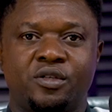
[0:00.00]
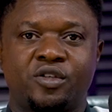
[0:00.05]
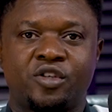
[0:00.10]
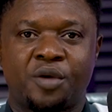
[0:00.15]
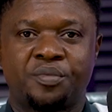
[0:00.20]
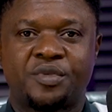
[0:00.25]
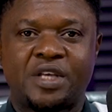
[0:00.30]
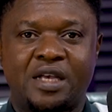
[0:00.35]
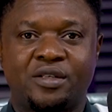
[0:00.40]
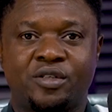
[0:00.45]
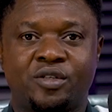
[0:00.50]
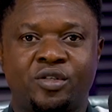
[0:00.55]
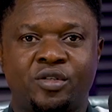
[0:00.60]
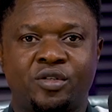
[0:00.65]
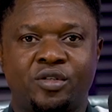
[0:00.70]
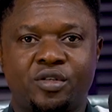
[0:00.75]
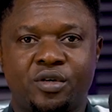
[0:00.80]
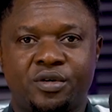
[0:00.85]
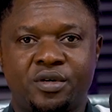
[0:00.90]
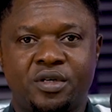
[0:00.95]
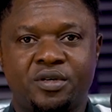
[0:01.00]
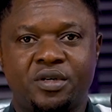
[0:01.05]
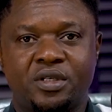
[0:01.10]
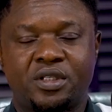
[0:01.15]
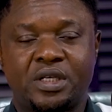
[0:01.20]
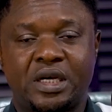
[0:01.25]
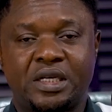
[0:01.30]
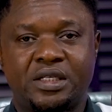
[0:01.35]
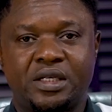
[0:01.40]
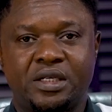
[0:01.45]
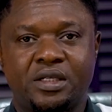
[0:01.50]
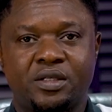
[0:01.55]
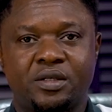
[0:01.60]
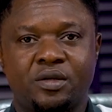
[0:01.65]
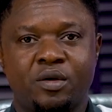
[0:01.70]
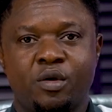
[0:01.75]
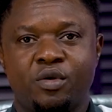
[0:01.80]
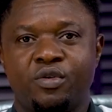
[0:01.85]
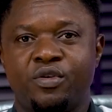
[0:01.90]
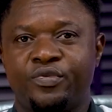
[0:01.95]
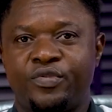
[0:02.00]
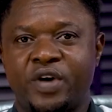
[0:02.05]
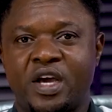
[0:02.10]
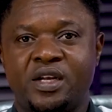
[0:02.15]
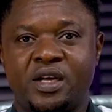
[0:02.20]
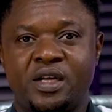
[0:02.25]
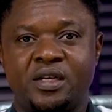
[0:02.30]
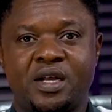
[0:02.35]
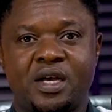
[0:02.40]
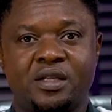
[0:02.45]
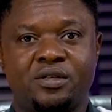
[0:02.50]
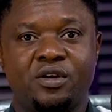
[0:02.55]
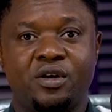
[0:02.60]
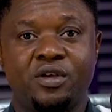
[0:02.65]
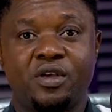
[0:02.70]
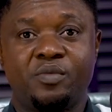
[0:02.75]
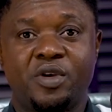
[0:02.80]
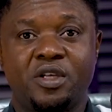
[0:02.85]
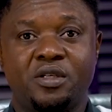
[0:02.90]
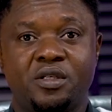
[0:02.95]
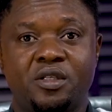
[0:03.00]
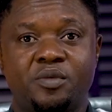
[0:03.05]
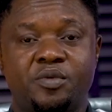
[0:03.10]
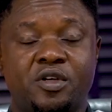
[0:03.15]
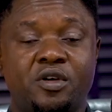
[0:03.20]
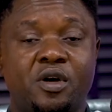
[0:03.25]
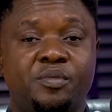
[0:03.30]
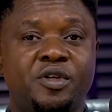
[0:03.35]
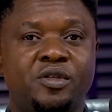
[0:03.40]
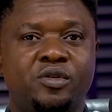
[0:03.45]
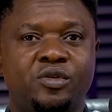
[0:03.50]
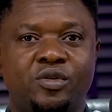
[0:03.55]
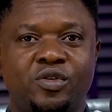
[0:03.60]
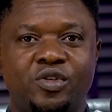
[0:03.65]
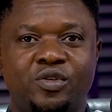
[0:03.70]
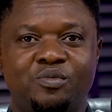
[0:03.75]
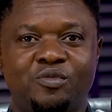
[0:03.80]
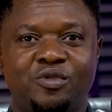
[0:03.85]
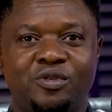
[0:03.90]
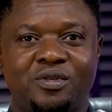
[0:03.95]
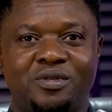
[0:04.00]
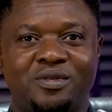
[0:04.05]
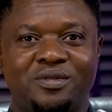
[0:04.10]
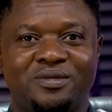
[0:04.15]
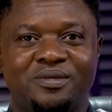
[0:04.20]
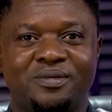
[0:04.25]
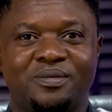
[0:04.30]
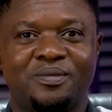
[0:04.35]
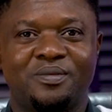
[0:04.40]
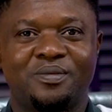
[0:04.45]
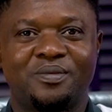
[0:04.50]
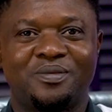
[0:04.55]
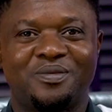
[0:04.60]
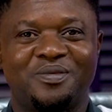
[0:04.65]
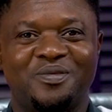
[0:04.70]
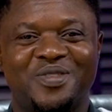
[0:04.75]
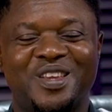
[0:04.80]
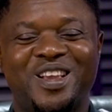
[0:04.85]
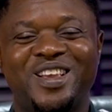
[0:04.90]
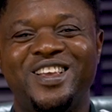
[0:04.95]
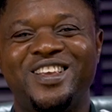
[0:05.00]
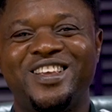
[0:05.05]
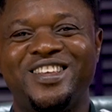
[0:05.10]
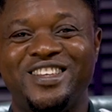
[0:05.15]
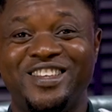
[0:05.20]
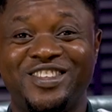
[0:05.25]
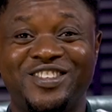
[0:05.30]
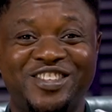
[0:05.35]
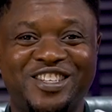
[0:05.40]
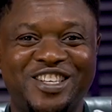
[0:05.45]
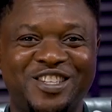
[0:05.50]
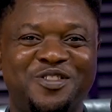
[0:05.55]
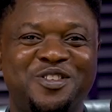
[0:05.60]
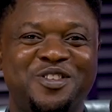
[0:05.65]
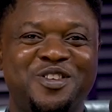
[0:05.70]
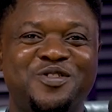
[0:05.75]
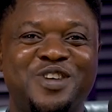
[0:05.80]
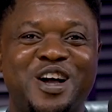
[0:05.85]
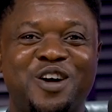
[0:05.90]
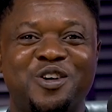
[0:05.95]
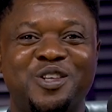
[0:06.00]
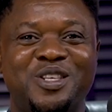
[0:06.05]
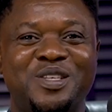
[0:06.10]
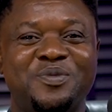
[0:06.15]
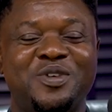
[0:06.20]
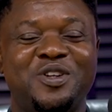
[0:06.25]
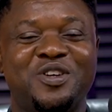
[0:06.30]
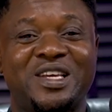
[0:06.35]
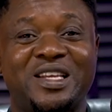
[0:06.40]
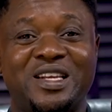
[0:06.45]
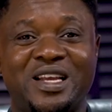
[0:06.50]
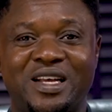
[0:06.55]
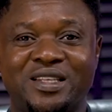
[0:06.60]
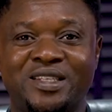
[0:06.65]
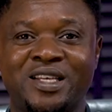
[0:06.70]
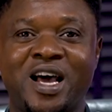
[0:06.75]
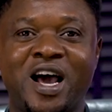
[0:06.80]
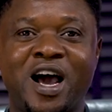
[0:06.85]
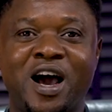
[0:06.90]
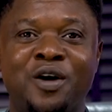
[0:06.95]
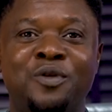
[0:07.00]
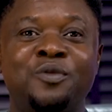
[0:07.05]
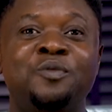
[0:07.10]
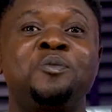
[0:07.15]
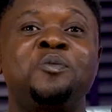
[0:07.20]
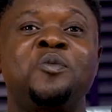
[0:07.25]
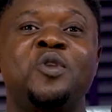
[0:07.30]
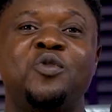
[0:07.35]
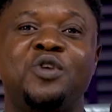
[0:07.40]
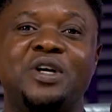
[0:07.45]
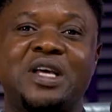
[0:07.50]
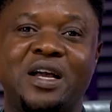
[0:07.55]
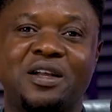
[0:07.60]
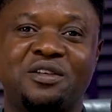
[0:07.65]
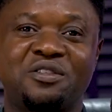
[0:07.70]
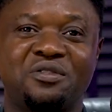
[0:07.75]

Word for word: Sometimes during retouching, you find out that your image is becoming too smooth. In today's video, we are going to be looking at how we can